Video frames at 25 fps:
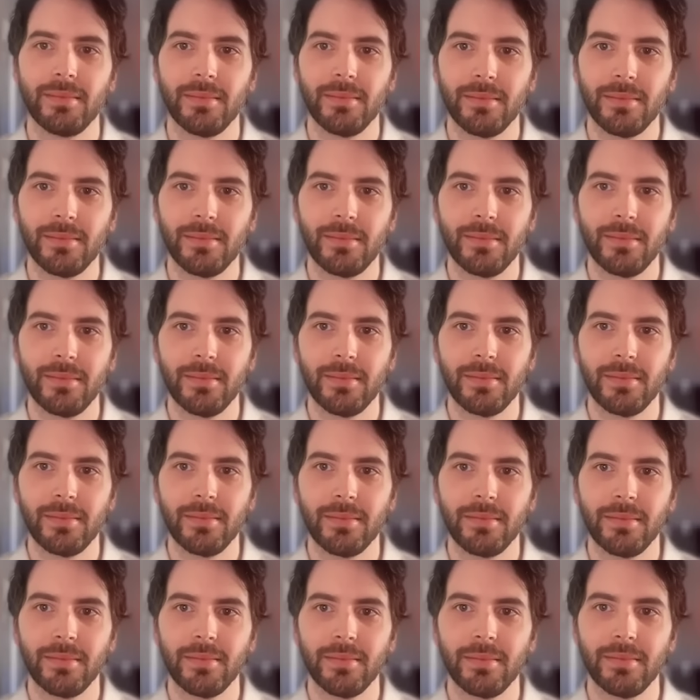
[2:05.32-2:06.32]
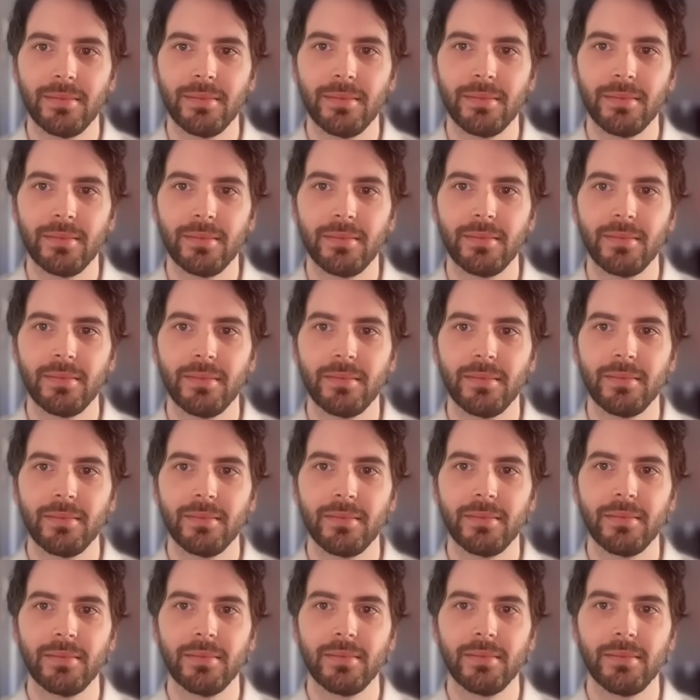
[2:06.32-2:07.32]

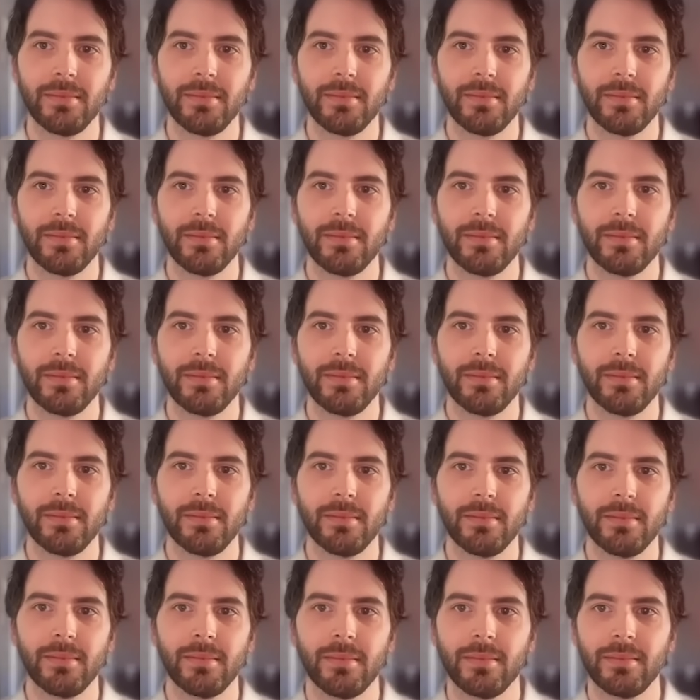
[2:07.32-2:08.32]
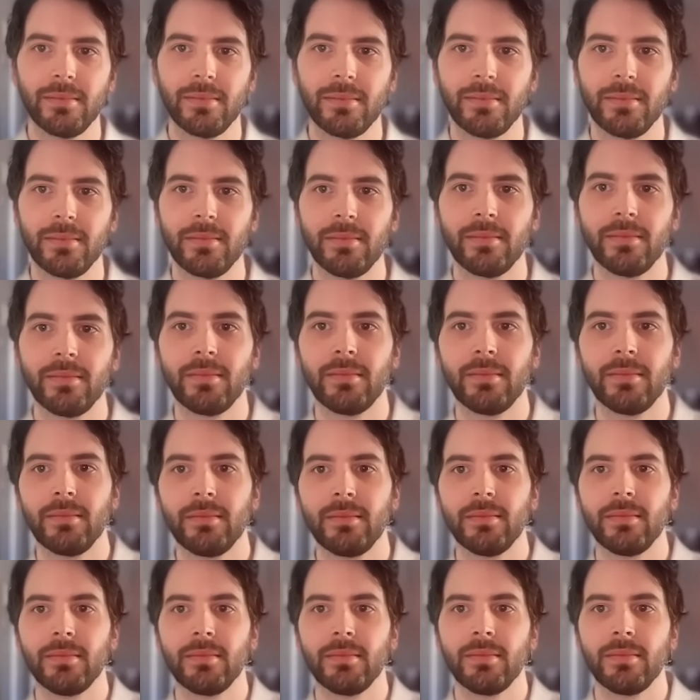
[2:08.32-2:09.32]

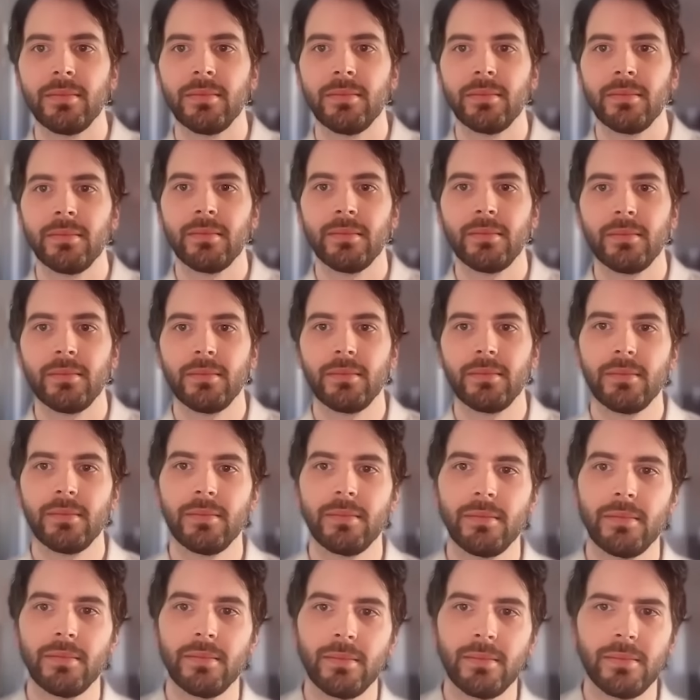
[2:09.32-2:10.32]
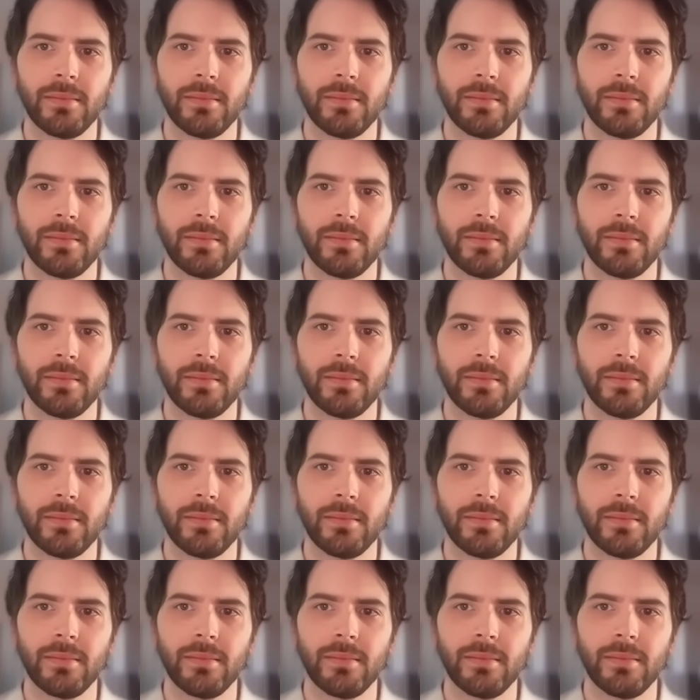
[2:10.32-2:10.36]
(silent)